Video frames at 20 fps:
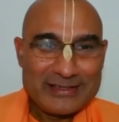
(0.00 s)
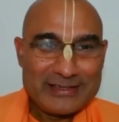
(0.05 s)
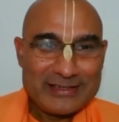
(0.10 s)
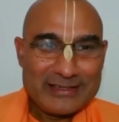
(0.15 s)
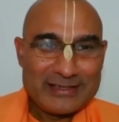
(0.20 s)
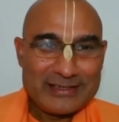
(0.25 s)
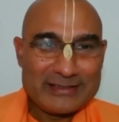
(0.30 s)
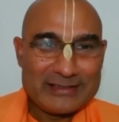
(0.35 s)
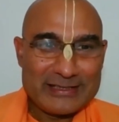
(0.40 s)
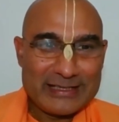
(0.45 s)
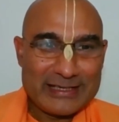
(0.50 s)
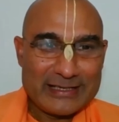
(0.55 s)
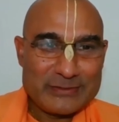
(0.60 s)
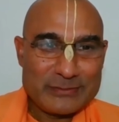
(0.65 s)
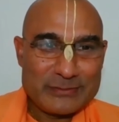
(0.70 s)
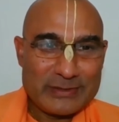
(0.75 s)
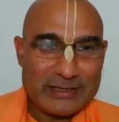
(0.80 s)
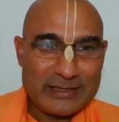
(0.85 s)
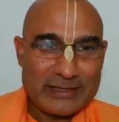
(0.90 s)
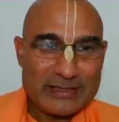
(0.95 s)
in
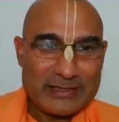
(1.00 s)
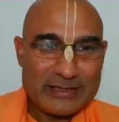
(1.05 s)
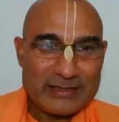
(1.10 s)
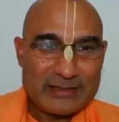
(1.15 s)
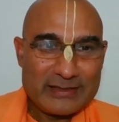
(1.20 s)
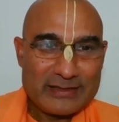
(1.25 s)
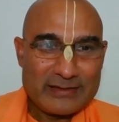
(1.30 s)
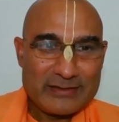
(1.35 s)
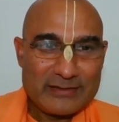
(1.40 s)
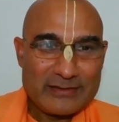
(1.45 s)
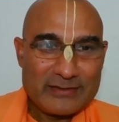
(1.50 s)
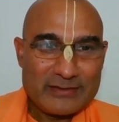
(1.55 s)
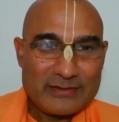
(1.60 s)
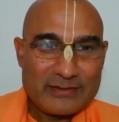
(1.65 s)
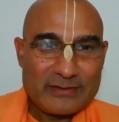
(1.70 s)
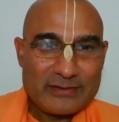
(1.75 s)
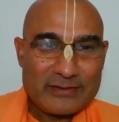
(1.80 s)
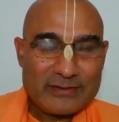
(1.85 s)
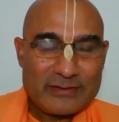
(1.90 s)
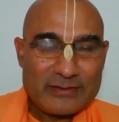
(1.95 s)
that way.
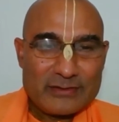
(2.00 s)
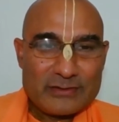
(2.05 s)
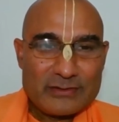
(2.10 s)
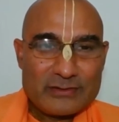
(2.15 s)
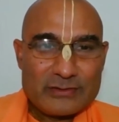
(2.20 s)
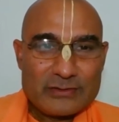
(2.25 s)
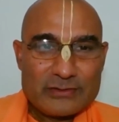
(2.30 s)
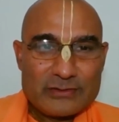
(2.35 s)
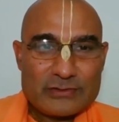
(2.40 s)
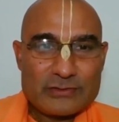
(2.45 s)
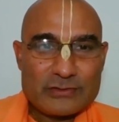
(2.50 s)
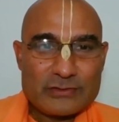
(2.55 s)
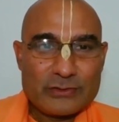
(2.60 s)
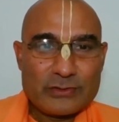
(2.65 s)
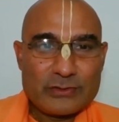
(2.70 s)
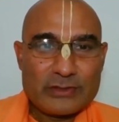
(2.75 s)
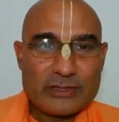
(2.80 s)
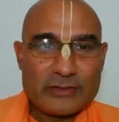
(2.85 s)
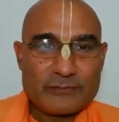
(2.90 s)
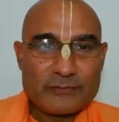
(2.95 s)

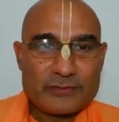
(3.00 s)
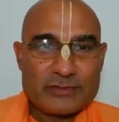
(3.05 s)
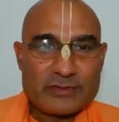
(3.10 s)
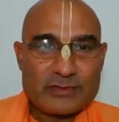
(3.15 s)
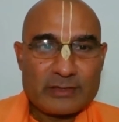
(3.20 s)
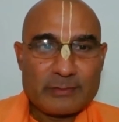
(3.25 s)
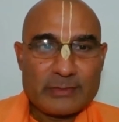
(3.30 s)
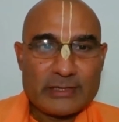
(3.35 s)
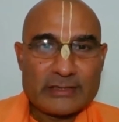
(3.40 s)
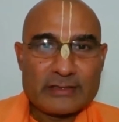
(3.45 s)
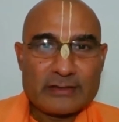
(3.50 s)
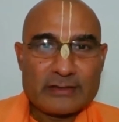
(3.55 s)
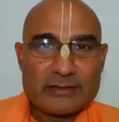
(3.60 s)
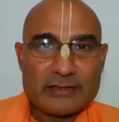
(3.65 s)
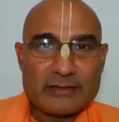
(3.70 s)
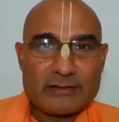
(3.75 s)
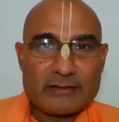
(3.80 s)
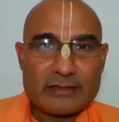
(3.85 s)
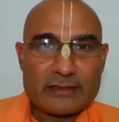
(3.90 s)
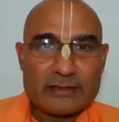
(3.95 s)
So if Srimati
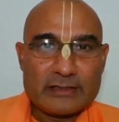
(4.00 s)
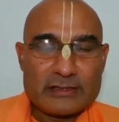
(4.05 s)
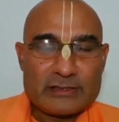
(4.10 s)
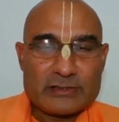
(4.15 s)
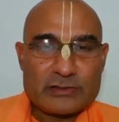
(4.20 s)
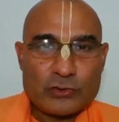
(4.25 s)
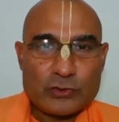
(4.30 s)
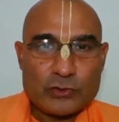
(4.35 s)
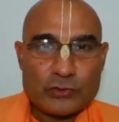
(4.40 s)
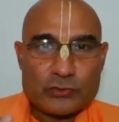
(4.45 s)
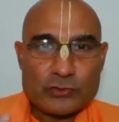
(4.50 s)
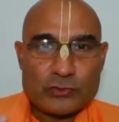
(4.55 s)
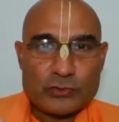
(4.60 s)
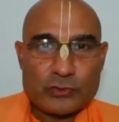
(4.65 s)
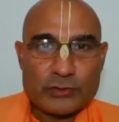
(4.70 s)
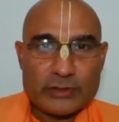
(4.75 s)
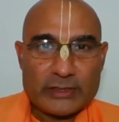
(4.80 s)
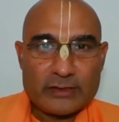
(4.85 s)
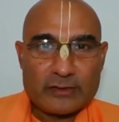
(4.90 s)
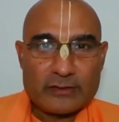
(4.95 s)
Radharani is
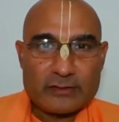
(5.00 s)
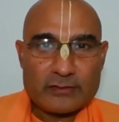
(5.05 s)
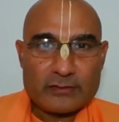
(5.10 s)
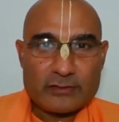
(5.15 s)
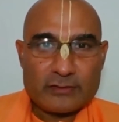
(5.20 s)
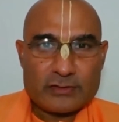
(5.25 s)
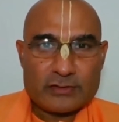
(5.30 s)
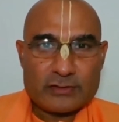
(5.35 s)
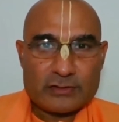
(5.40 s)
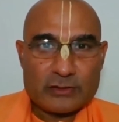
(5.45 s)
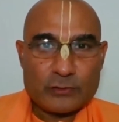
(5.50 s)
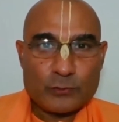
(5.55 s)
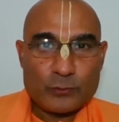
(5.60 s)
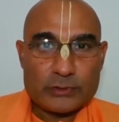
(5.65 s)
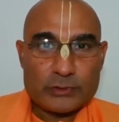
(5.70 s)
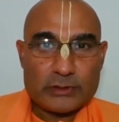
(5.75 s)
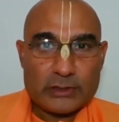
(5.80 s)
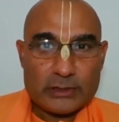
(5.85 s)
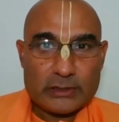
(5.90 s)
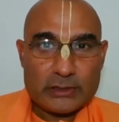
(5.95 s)
controlling Krishna
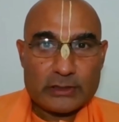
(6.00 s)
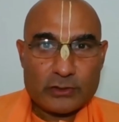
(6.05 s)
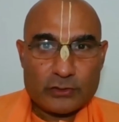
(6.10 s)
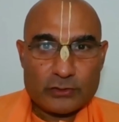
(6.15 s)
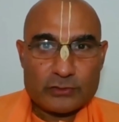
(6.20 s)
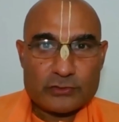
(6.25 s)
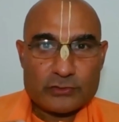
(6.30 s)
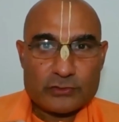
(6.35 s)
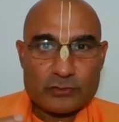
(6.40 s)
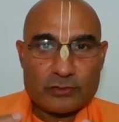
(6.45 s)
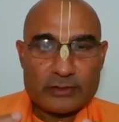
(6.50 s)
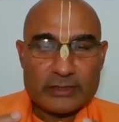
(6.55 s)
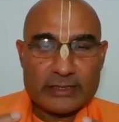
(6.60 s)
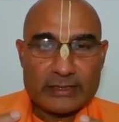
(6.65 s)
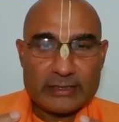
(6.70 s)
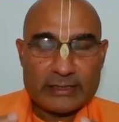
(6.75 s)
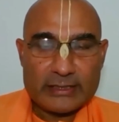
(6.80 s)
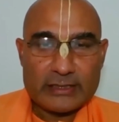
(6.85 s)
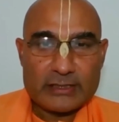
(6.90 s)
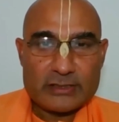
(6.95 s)
with her
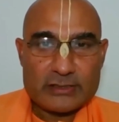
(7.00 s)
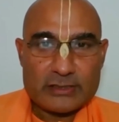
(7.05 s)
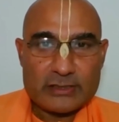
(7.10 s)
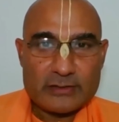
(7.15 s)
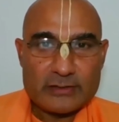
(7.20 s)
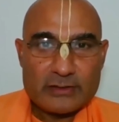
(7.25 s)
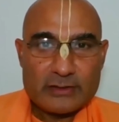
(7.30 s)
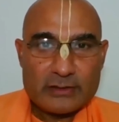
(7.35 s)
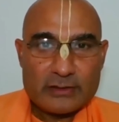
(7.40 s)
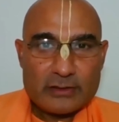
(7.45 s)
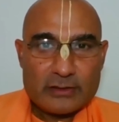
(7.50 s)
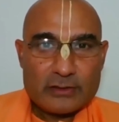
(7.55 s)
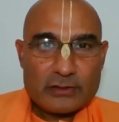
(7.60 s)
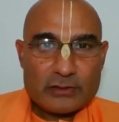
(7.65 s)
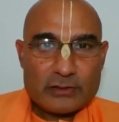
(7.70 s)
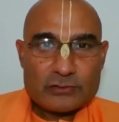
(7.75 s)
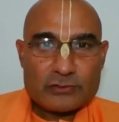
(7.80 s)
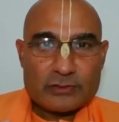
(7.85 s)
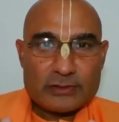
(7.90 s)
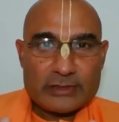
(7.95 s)
controlling nature,
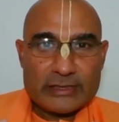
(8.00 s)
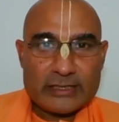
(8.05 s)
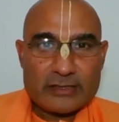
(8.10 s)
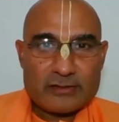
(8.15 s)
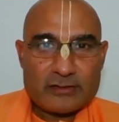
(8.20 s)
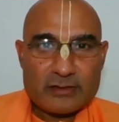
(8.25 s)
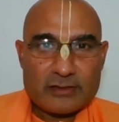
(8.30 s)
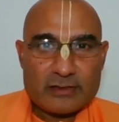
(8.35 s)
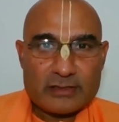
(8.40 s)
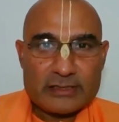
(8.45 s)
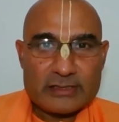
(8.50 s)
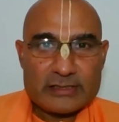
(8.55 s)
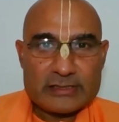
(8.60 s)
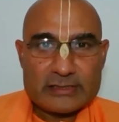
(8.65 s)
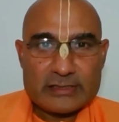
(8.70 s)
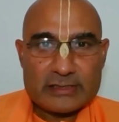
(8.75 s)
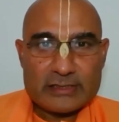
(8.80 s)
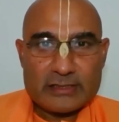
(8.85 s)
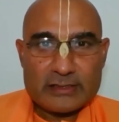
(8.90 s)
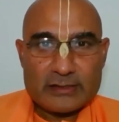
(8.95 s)
so naturally
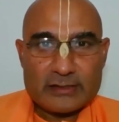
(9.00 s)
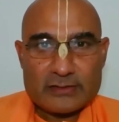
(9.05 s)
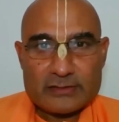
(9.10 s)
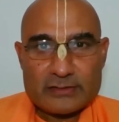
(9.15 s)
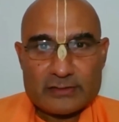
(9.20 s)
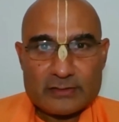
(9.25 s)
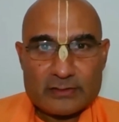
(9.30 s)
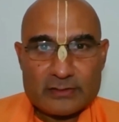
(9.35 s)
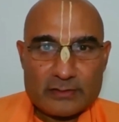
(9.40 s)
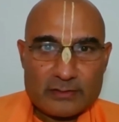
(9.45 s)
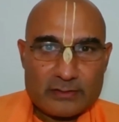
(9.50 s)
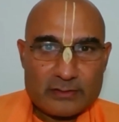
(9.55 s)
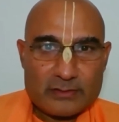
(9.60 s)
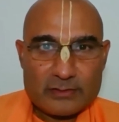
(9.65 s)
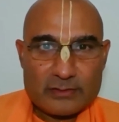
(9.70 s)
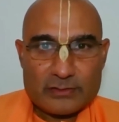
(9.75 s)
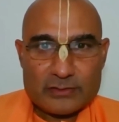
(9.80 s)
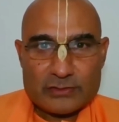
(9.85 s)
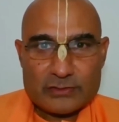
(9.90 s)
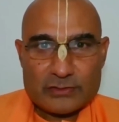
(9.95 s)
she is
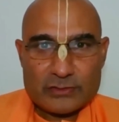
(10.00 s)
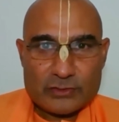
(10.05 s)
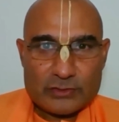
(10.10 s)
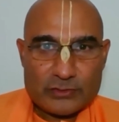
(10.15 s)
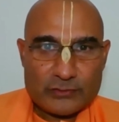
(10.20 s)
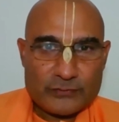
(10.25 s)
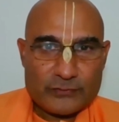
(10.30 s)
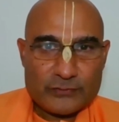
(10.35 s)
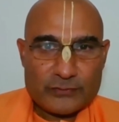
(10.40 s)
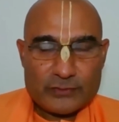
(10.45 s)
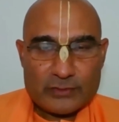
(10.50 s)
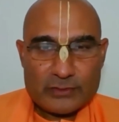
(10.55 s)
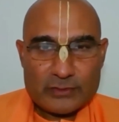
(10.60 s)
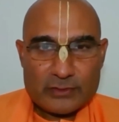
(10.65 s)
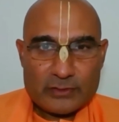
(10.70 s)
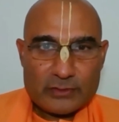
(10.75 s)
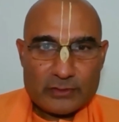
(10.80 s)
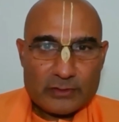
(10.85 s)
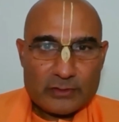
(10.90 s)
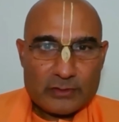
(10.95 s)
sort of
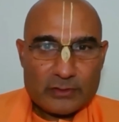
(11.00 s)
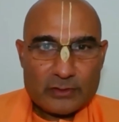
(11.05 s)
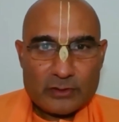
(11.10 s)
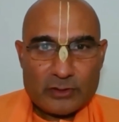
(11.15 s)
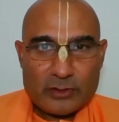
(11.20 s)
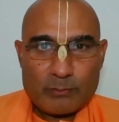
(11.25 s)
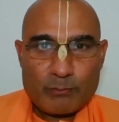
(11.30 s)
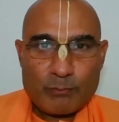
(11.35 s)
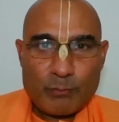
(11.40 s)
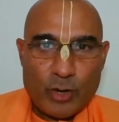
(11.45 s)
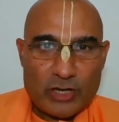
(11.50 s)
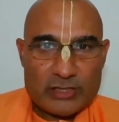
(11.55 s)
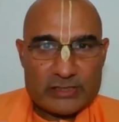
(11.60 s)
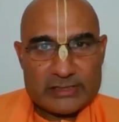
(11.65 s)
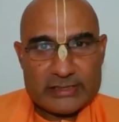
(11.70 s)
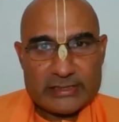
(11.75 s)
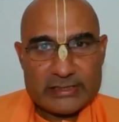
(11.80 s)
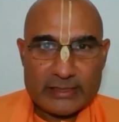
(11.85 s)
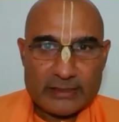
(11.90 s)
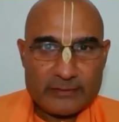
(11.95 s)

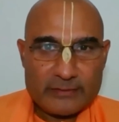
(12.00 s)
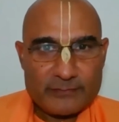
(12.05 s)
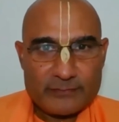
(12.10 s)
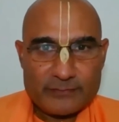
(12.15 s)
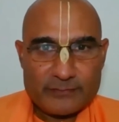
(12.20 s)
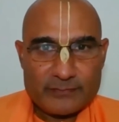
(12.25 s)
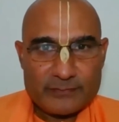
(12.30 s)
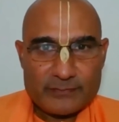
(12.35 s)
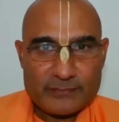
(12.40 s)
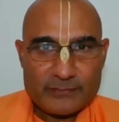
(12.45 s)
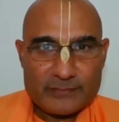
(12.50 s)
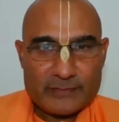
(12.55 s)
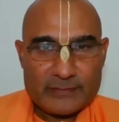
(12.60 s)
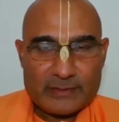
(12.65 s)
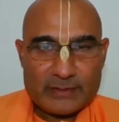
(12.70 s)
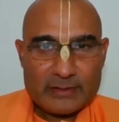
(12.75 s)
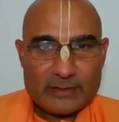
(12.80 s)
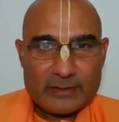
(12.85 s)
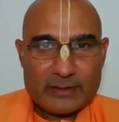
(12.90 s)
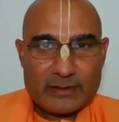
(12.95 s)
bossy.
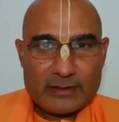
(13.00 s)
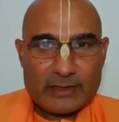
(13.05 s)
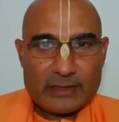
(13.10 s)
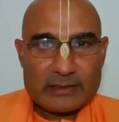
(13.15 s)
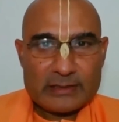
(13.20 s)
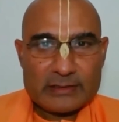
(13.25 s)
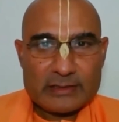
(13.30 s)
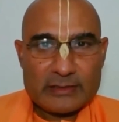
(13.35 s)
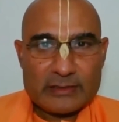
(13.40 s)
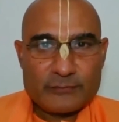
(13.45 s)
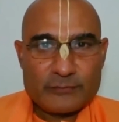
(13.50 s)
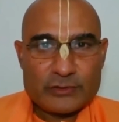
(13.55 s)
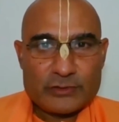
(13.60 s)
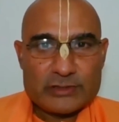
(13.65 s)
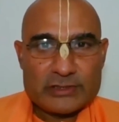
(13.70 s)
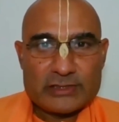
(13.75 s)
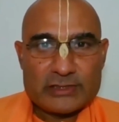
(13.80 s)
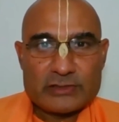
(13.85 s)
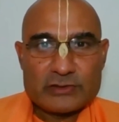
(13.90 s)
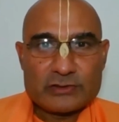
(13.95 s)
And therefore
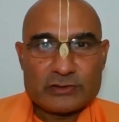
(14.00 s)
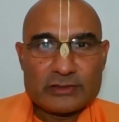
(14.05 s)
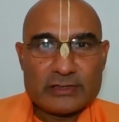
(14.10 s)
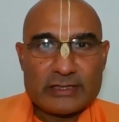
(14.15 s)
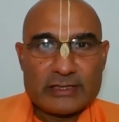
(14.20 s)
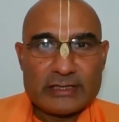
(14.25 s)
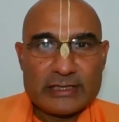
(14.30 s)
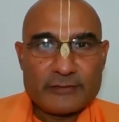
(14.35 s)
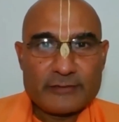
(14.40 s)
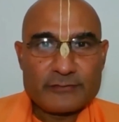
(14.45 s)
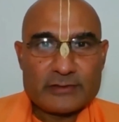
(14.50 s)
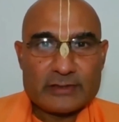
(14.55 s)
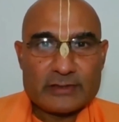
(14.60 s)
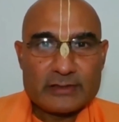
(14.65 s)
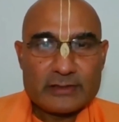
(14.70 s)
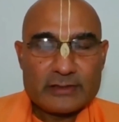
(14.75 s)
she's on the left